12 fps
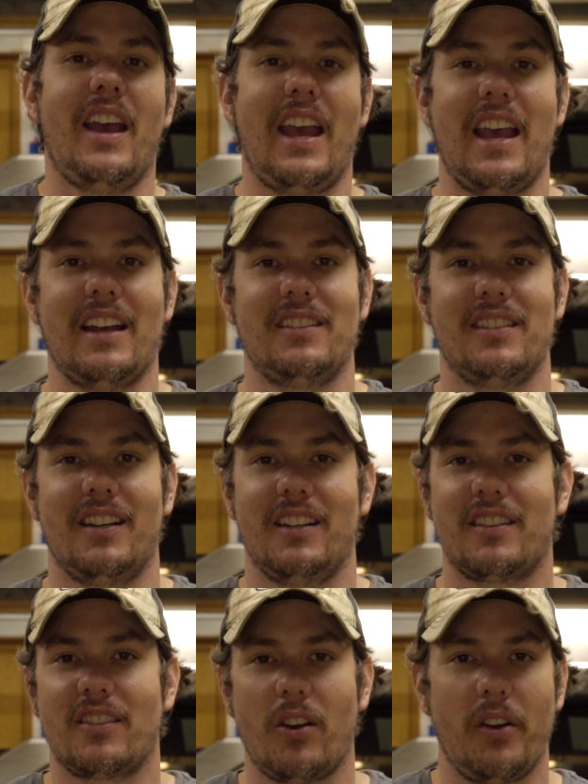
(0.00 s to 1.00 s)
And
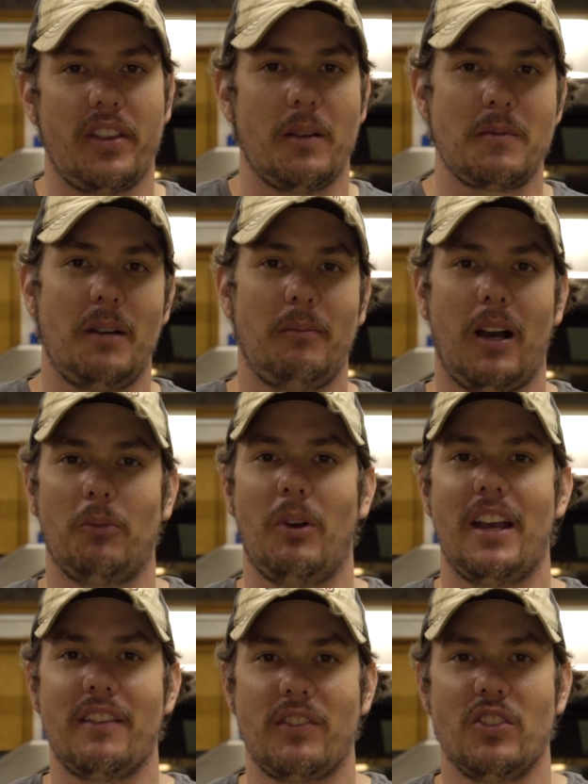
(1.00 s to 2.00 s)
throw a thumbs up my
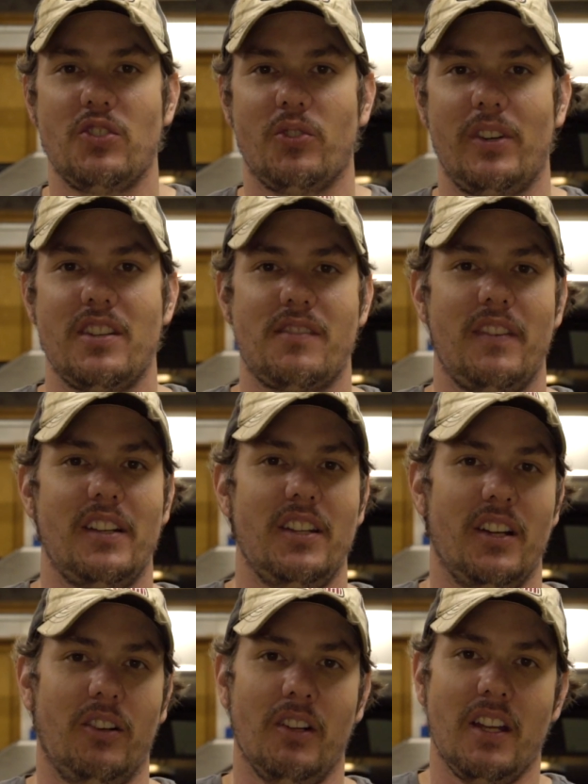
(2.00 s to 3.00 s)
way if you enjoyed this
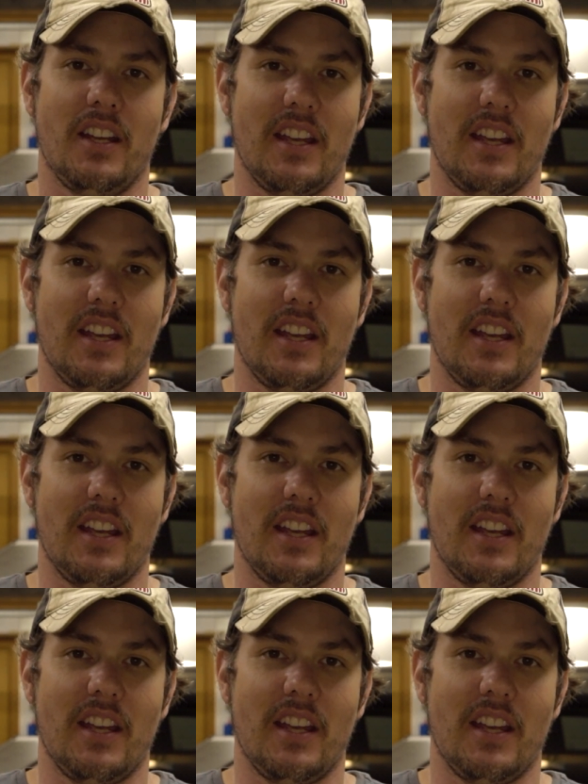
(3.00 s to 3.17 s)
video.